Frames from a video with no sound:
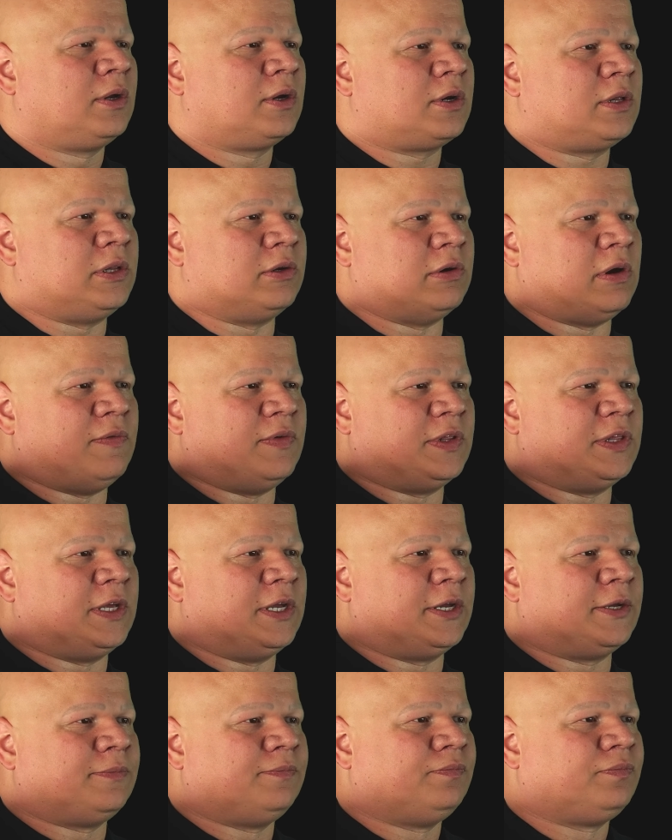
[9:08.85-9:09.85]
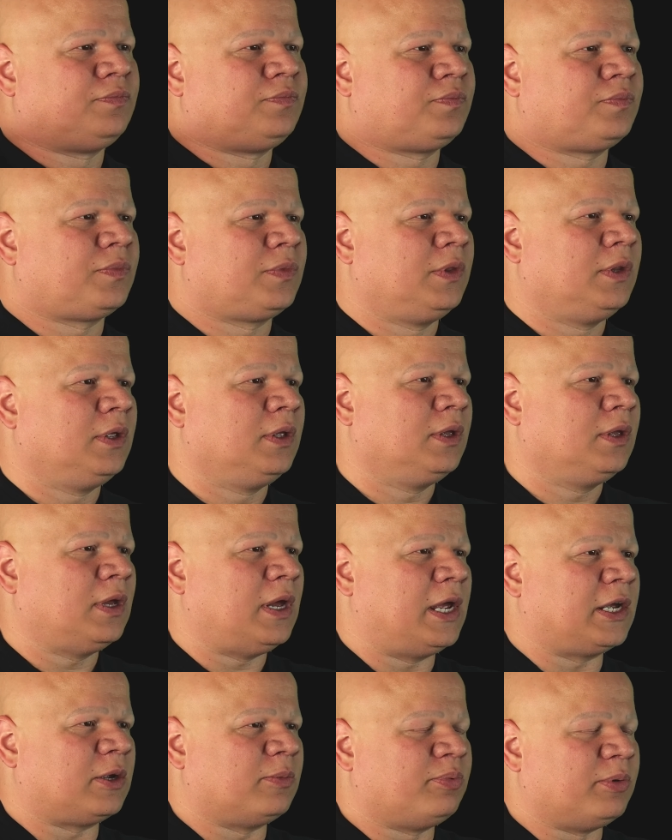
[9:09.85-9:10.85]
clear everything,
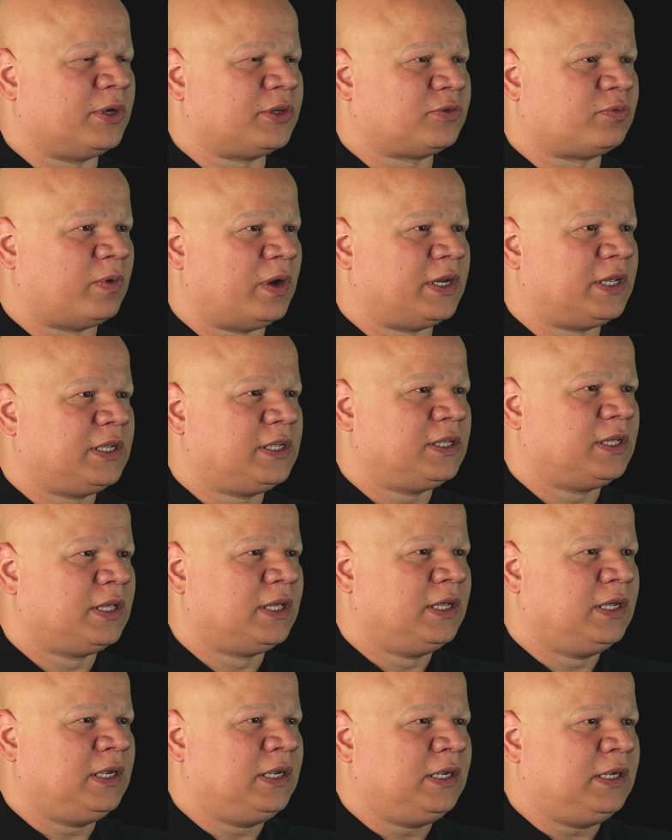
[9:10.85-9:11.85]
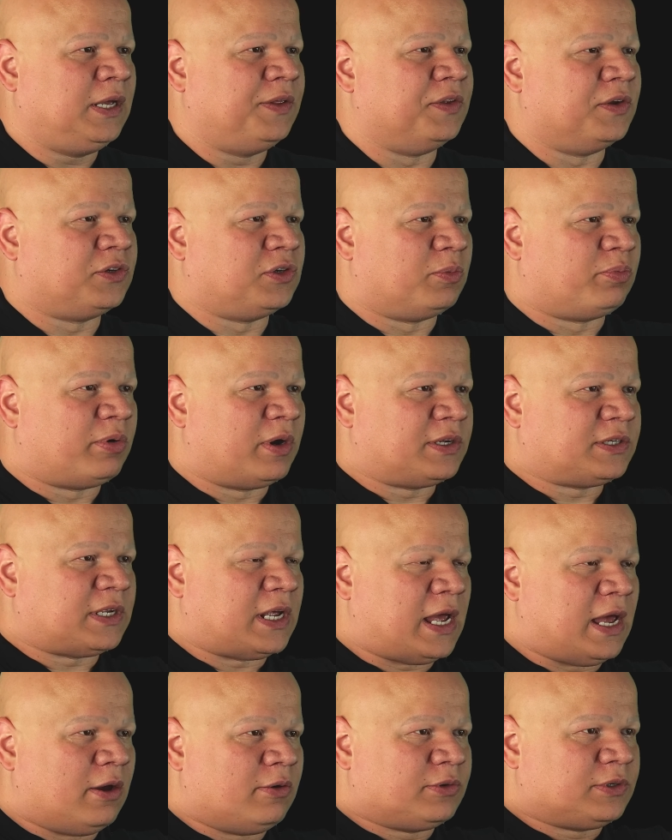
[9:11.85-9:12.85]
high compressed ready, and as you press
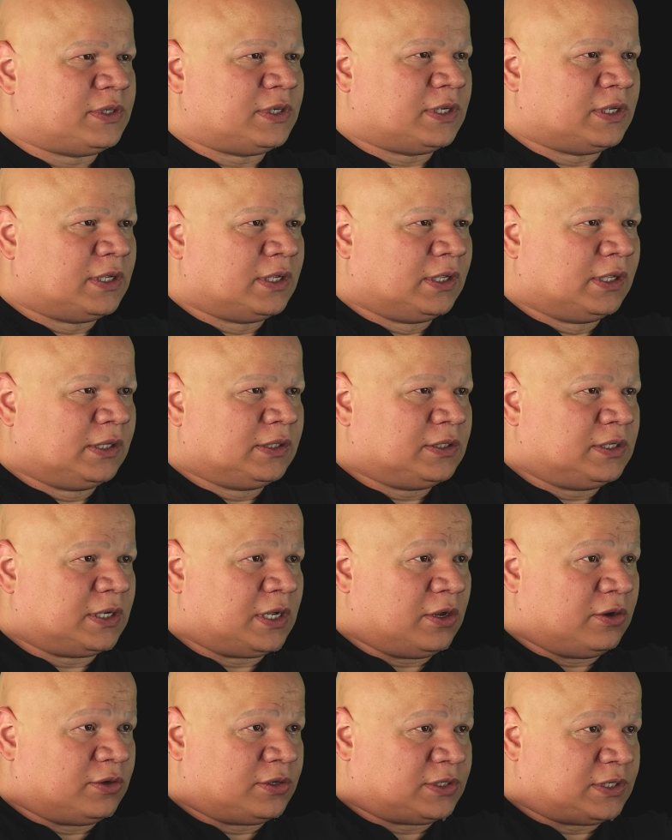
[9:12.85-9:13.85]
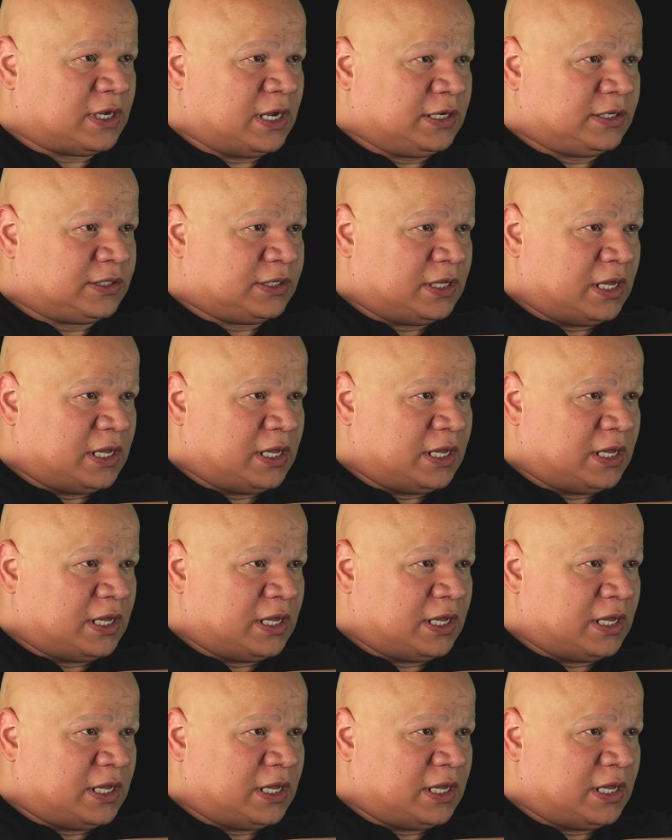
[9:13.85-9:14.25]
out to get your sights